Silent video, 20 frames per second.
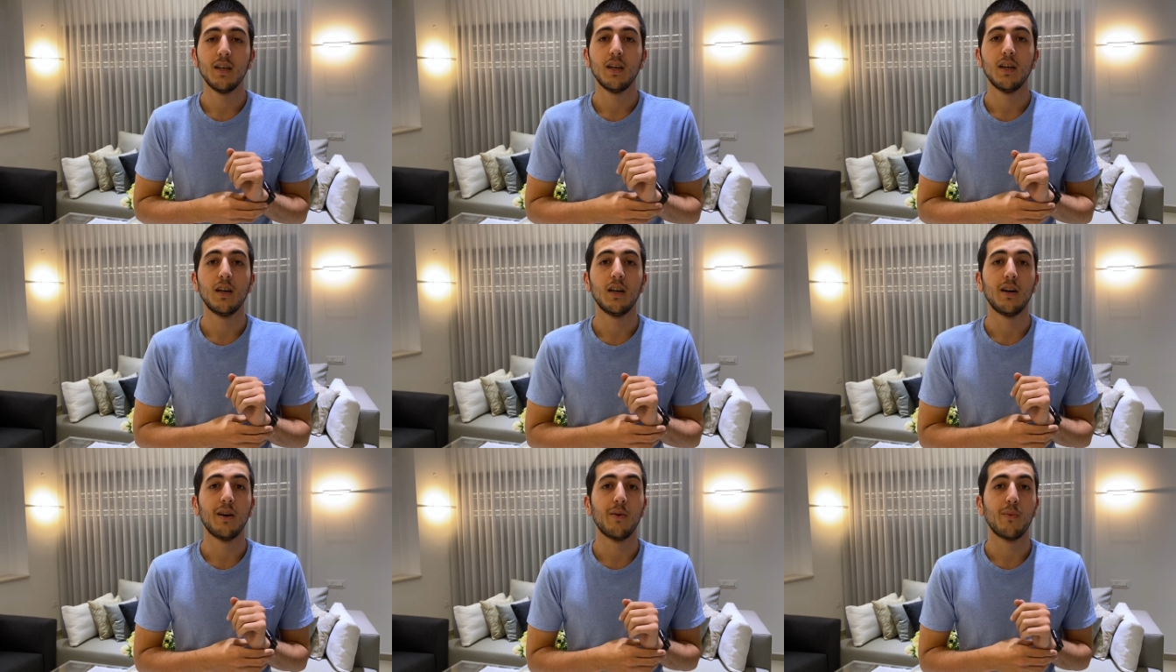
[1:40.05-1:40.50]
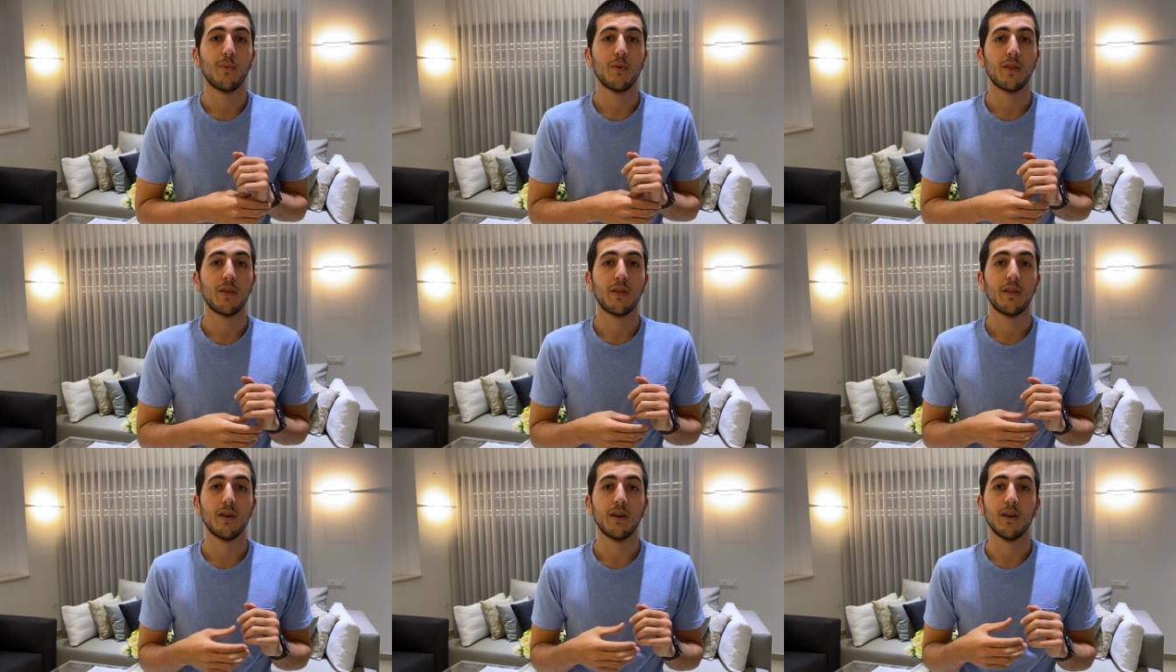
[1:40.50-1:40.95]
With
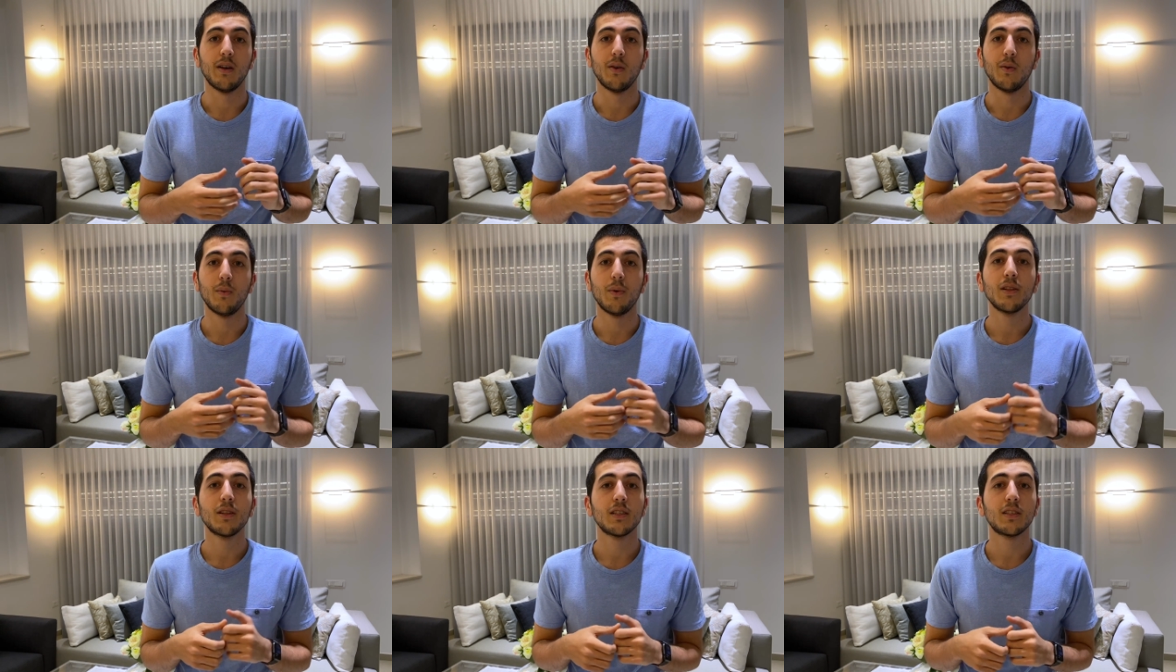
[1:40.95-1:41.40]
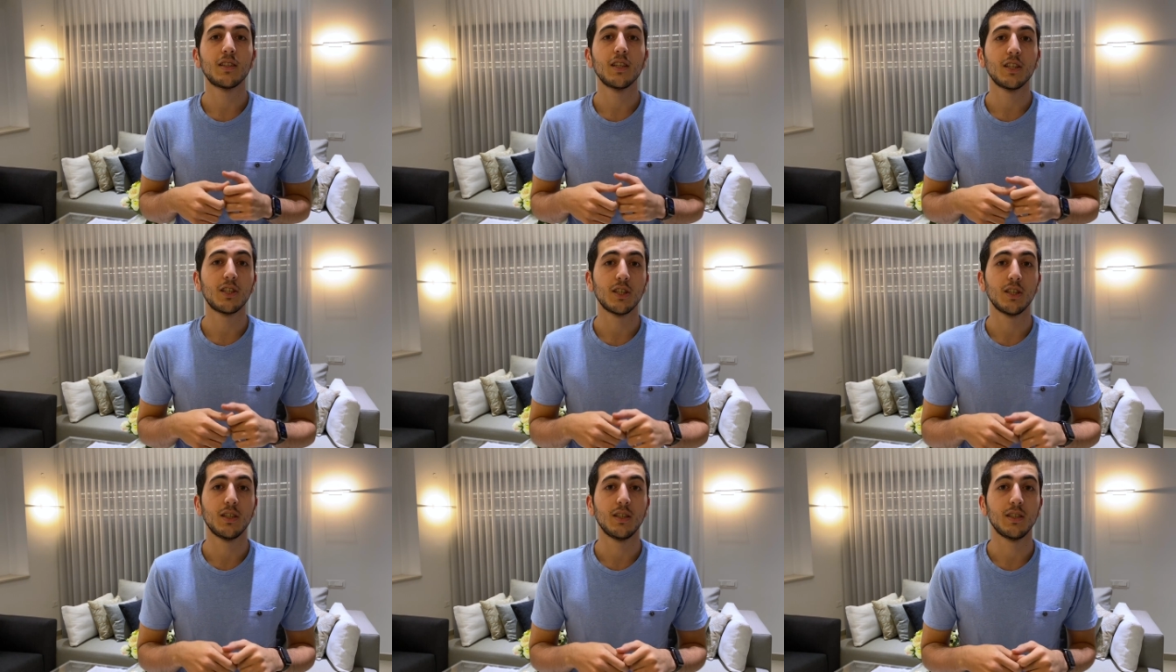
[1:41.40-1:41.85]
the one
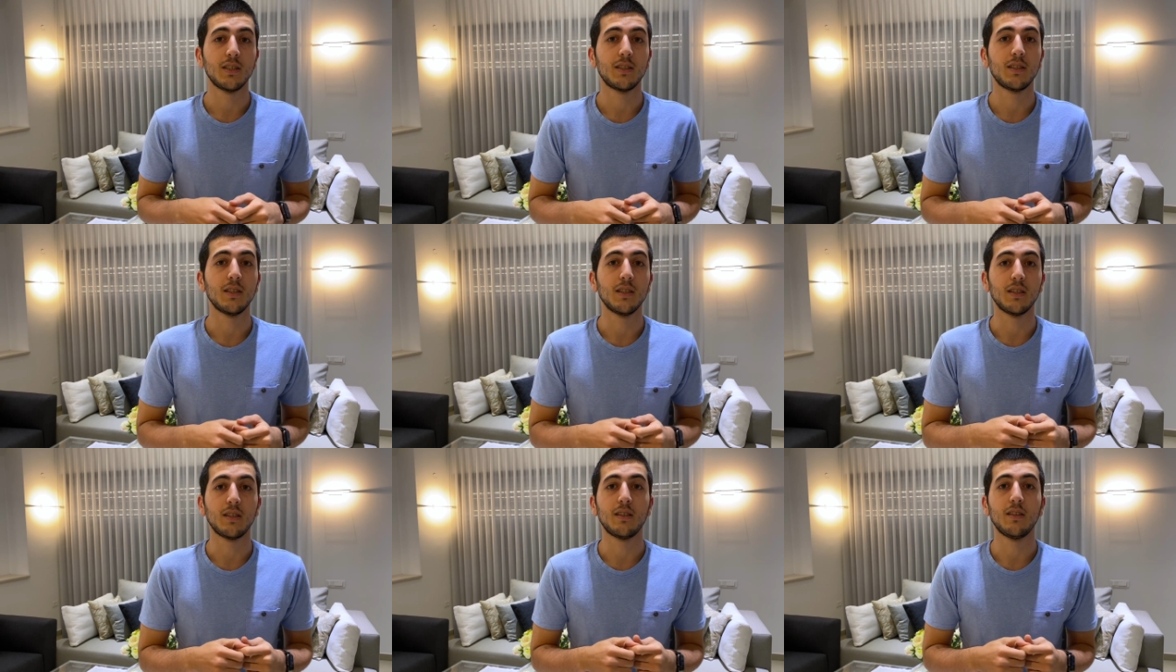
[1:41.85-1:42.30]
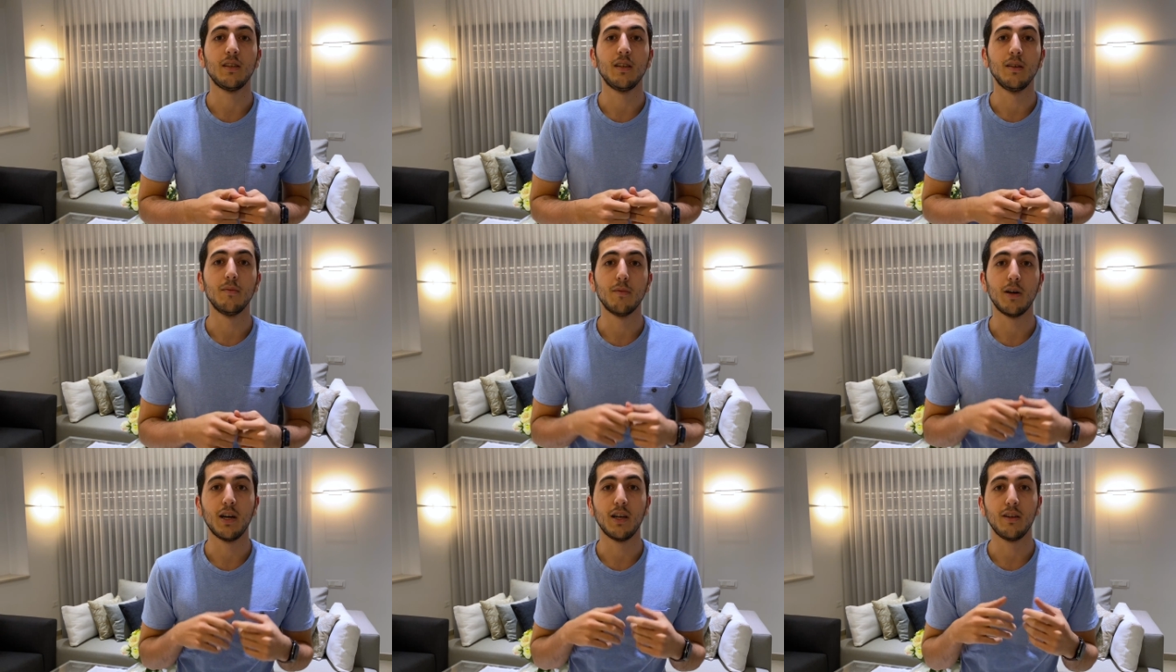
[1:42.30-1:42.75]
distinction is that in
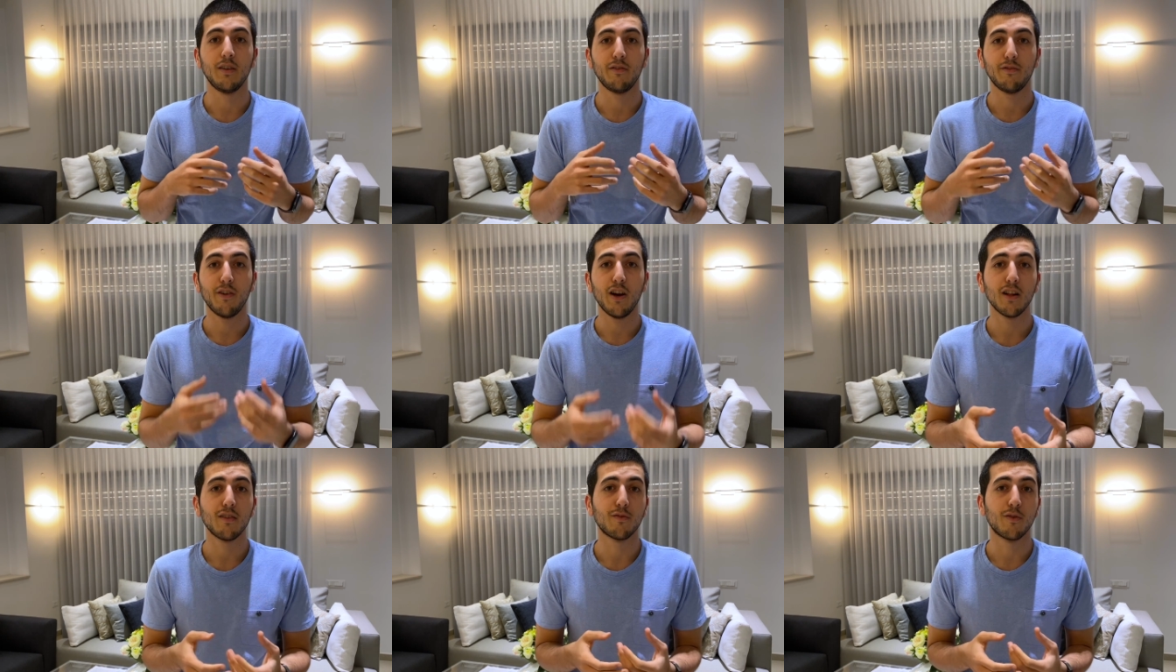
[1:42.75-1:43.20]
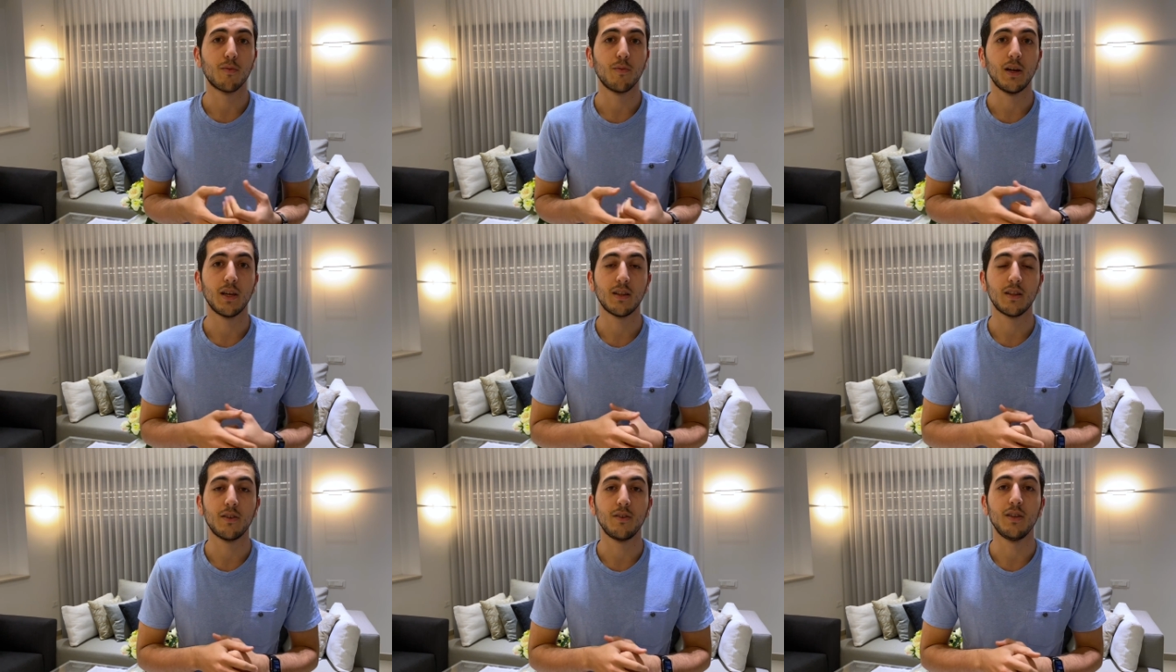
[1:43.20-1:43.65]
my file
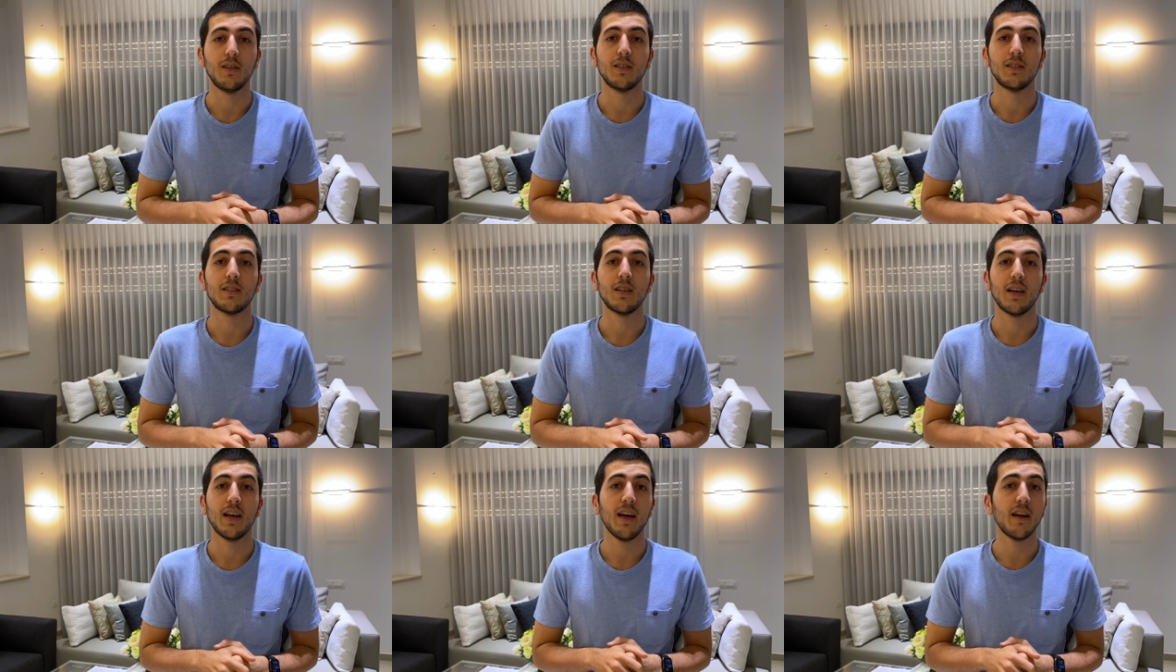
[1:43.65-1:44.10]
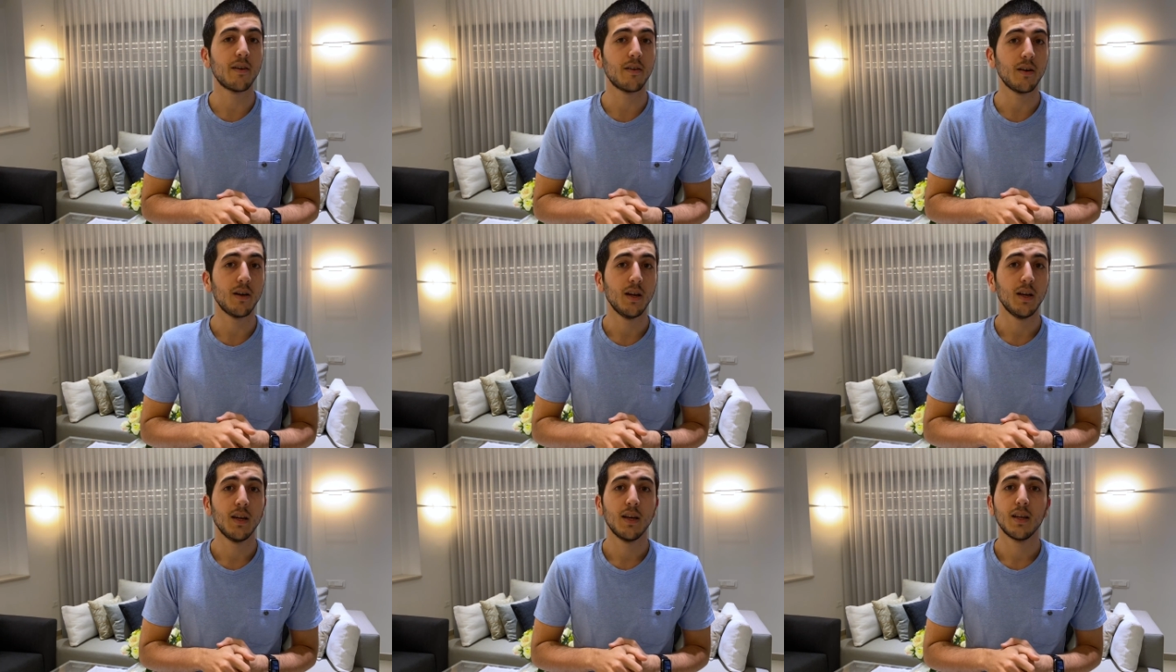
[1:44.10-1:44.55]
format there is a
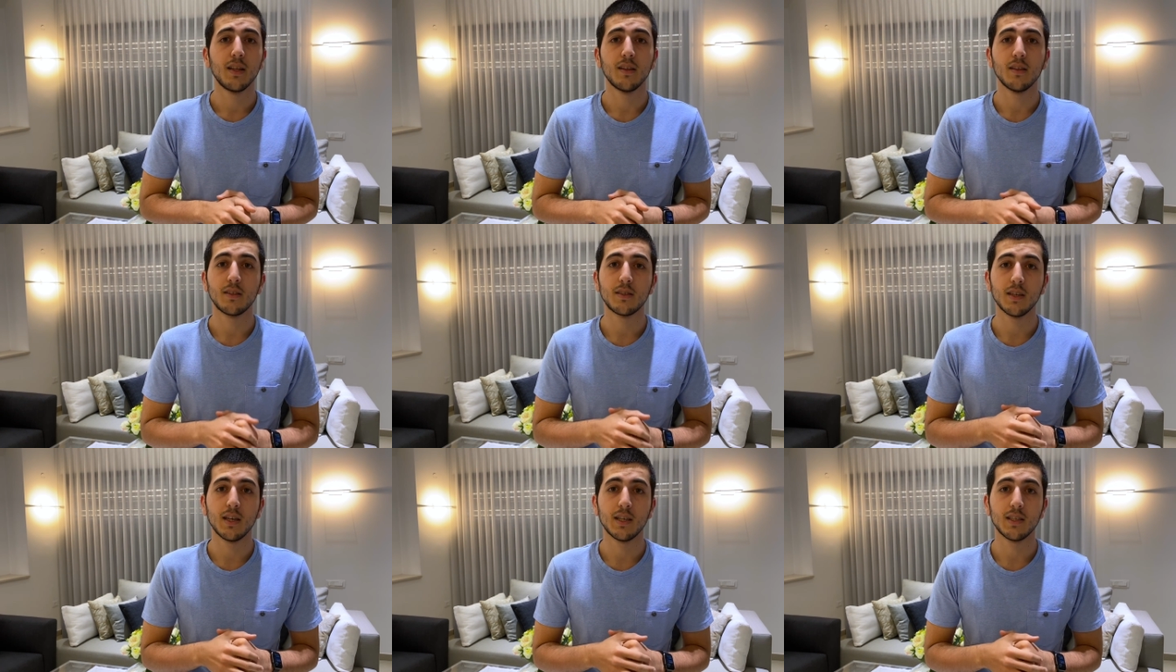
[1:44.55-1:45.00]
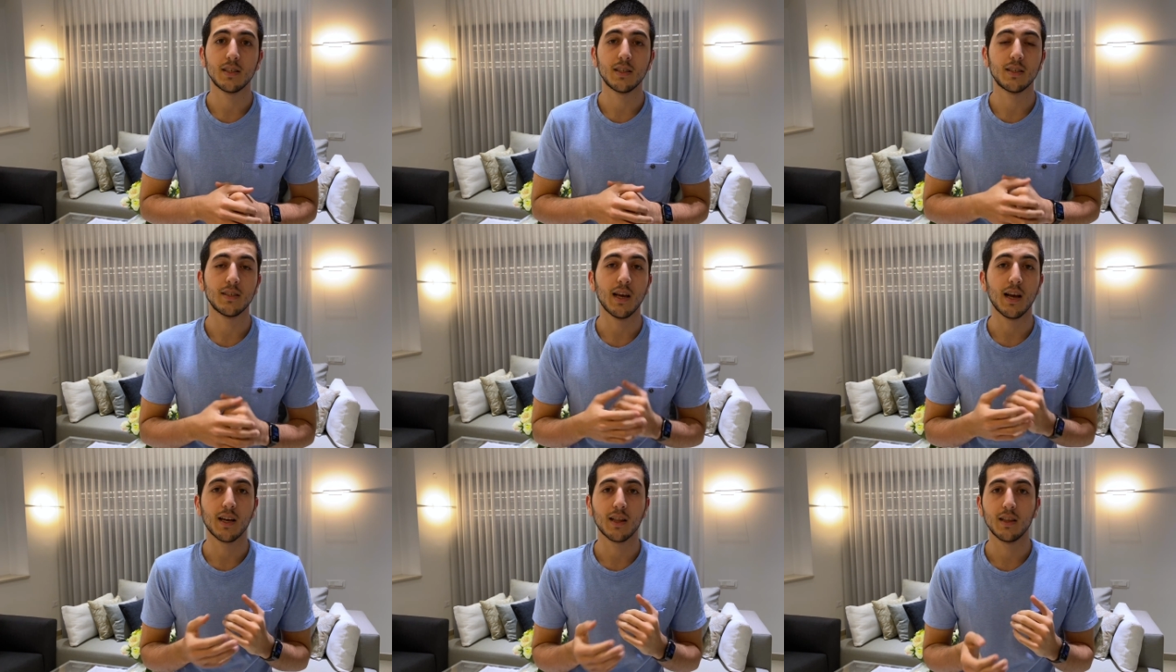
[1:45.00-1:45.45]
header that says
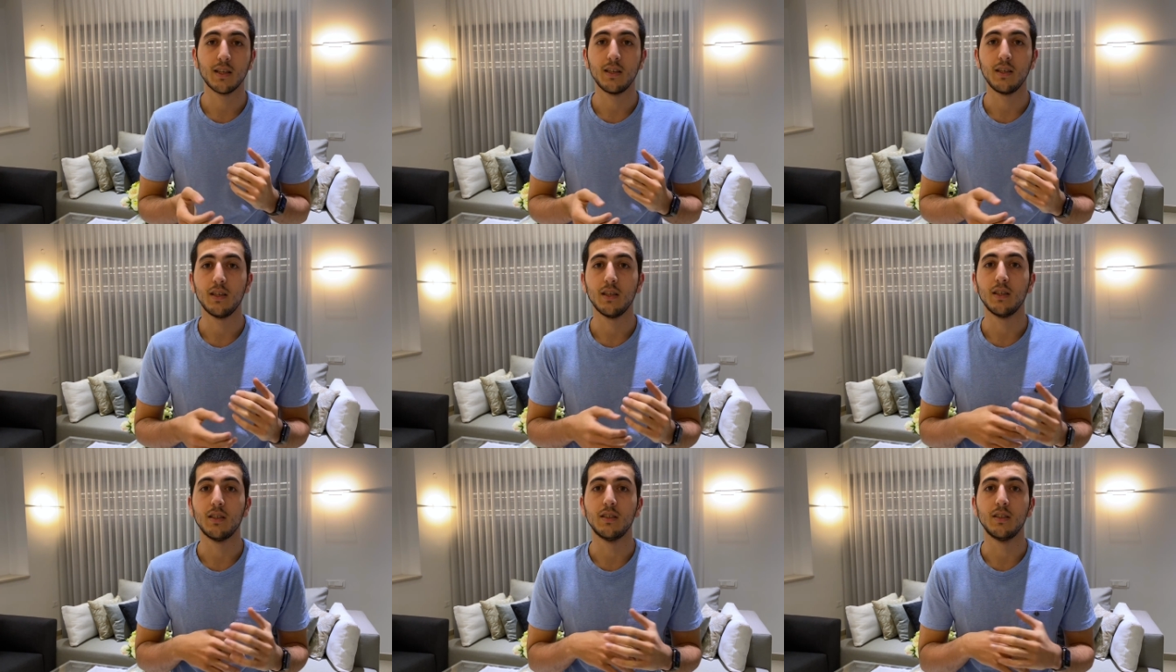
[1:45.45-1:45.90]
exactly